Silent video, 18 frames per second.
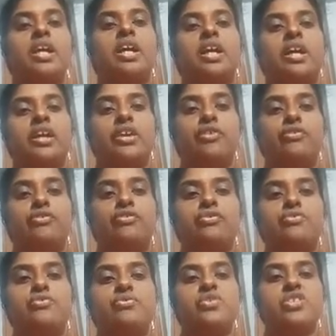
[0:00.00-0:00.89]

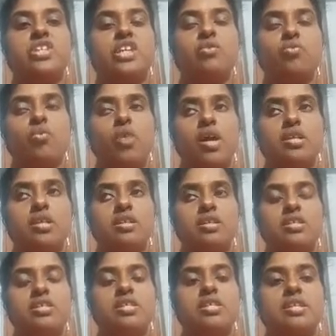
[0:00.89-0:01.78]
If string 1
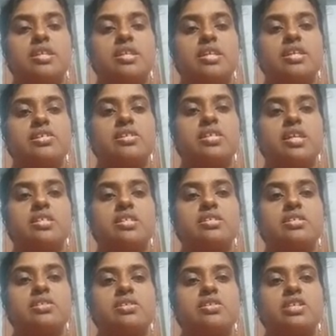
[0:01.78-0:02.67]
is less
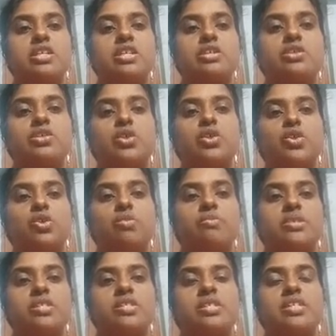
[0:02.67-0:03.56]
than string 2
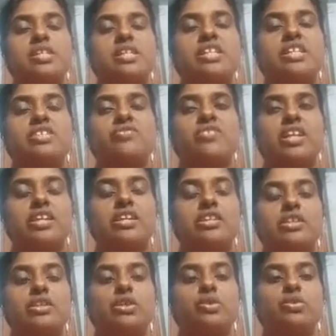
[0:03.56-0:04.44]
means it will
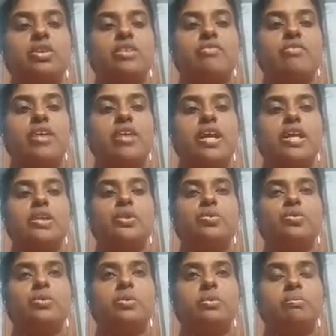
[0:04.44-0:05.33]
return you the
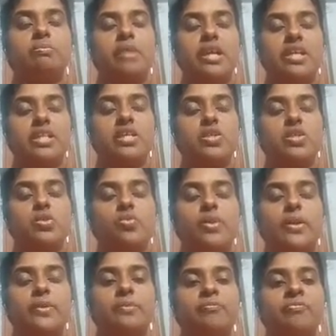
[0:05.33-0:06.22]
value
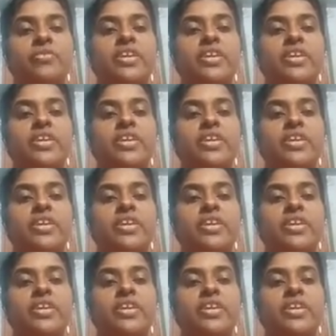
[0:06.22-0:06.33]
-1.